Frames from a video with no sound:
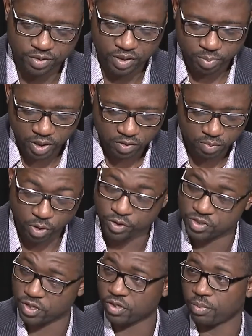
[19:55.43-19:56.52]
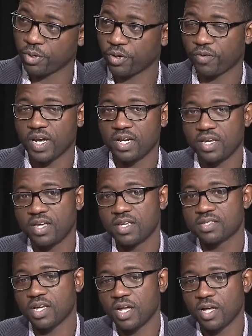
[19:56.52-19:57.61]
other day about Mark Zuckerberg, right?
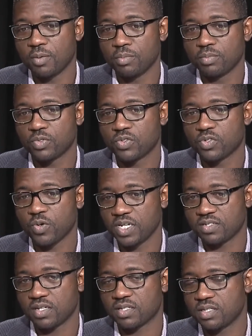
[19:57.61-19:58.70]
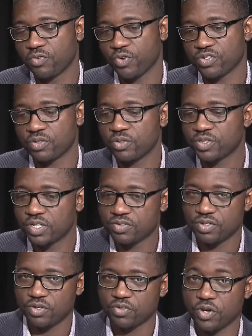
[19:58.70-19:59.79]
His 2016 resolution is
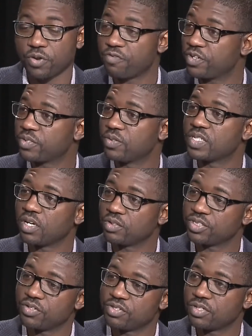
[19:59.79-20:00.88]
to use artificial intelligence